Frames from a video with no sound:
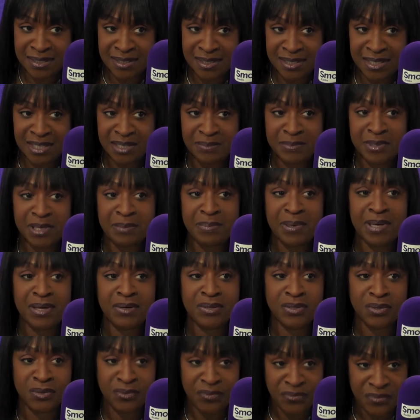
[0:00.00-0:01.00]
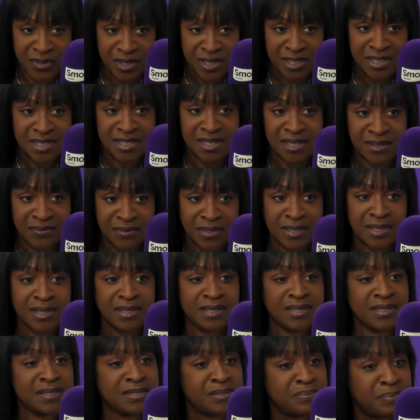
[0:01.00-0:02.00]
Tell me about your first ever
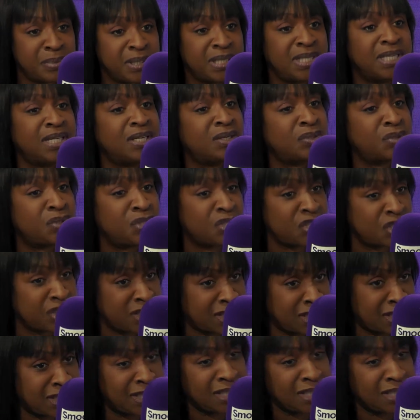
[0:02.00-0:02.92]
gig as Billy Ocean.